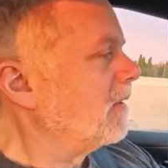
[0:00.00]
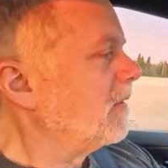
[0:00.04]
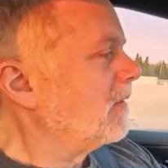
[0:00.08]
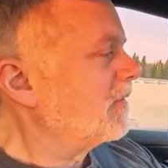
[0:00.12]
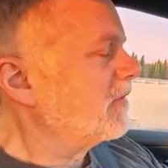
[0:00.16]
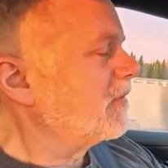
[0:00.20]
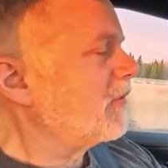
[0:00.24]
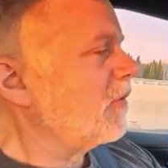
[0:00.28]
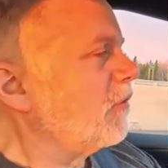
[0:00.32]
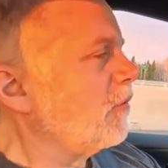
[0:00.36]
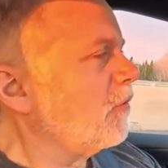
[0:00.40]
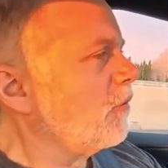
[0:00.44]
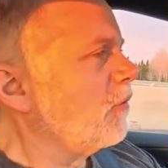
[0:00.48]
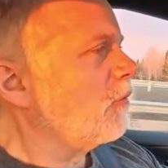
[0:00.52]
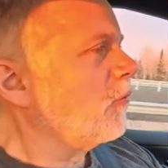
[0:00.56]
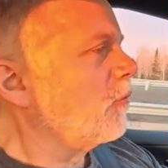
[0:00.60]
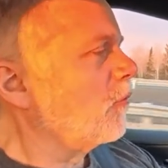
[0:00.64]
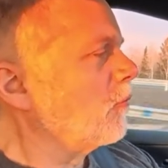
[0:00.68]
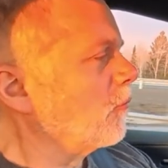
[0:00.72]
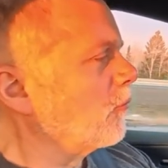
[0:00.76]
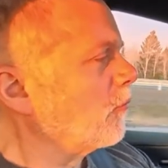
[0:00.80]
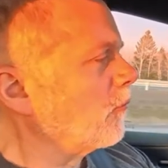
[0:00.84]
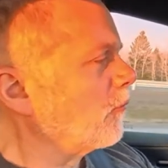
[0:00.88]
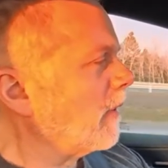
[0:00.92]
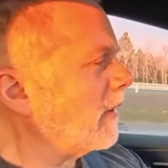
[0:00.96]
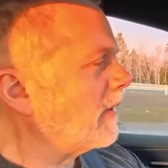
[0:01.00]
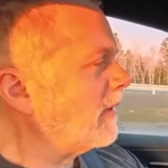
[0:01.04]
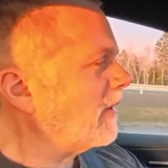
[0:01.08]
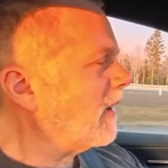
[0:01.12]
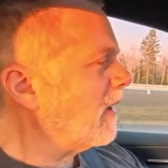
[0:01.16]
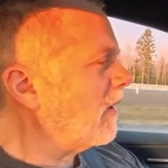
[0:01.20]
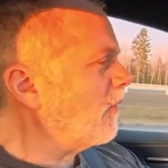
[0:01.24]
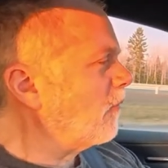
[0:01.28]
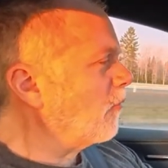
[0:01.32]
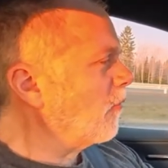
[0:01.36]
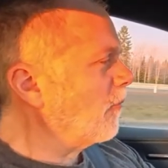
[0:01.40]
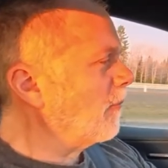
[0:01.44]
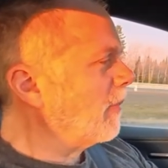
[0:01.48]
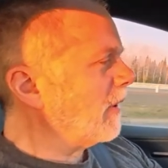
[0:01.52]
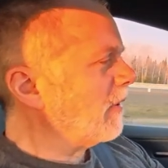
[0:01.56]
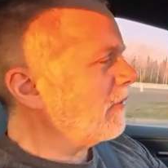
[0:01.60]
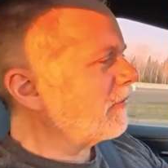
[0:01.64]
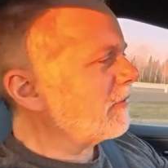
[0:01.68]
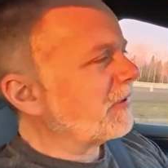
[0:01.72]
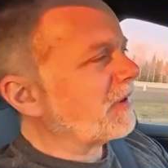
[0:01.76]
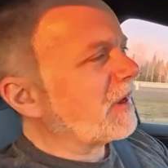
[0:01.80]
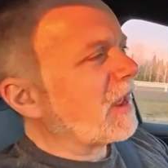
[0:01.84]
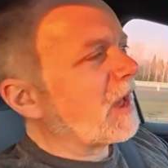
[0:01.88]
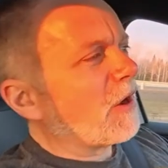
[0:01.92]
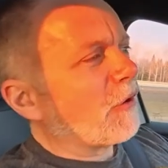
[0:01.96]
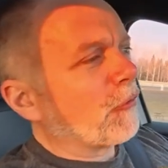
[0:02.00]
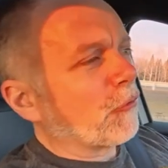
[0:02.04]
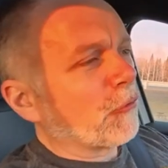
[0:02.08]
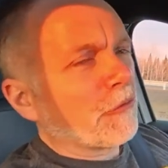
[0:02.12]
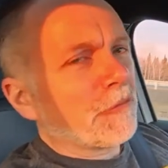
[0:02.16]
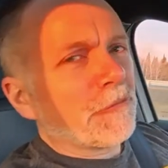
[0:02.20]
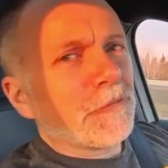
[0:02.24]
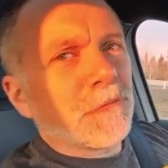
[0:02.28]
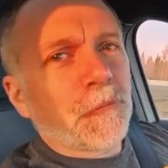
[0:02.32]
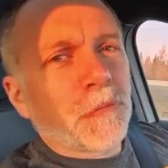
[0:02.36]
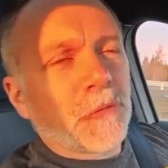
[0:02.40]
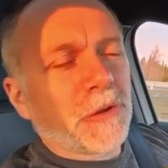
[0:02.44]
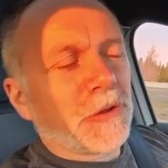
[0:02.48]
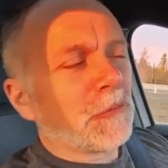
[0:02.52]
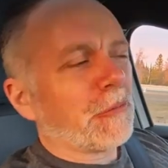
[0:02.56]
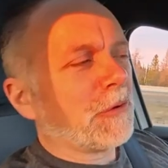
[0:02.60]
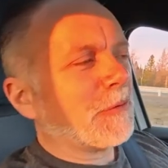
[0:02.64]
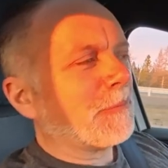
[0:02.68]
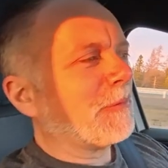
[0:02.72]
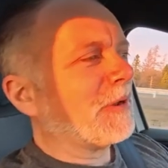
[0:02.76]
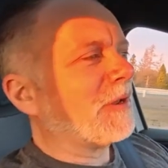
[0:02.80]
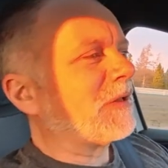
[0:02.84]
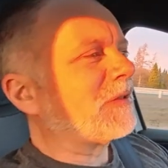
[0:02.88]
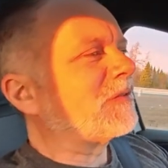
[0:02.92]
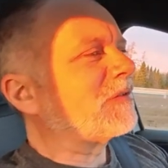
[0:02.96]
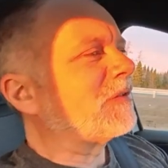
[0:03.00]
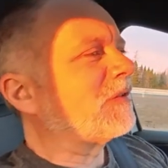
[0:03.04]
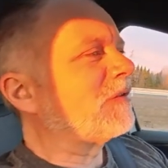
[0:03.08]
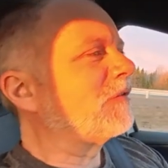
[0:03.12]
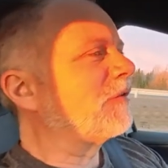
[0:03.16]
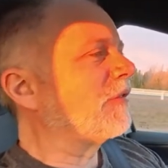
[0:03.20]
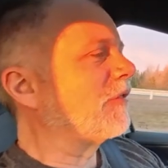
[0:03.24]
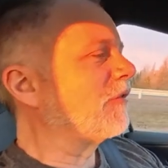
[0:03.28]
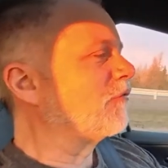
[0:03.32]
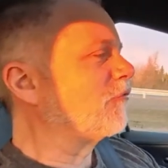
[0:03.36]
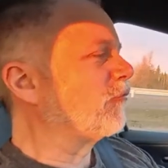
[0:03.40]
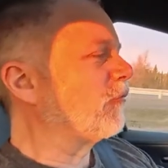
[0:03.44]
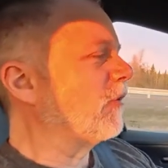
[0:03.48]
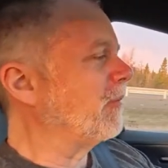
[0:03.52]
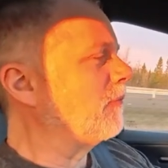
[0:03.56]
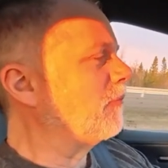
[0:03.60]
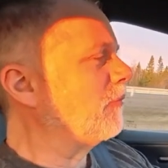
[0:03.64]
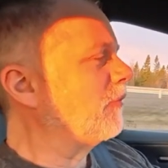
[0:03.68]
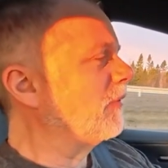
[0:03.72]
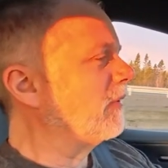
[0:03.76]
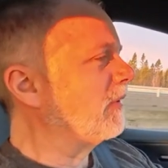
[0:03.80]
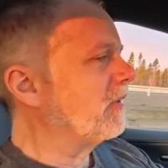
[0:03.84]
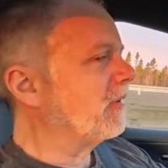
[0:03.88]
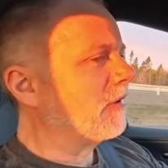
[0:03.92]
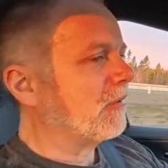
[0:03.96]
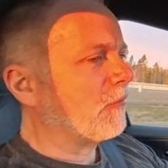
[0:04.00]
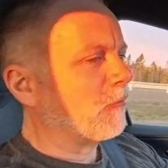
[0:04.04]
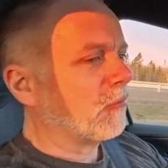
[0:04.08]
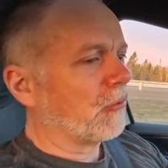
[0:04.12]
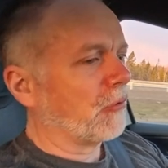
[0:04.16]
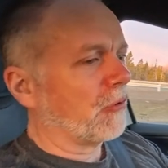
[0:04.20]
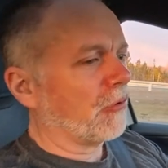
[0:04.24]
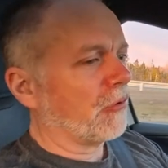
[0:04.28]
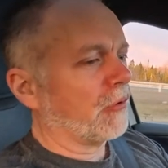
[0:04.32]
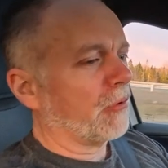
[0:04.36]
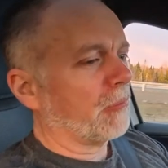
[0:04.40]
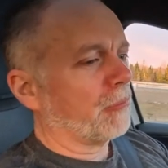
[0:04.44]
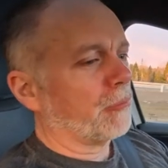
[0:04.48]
So right now we're about an hour and 41 minutes into the trip. We're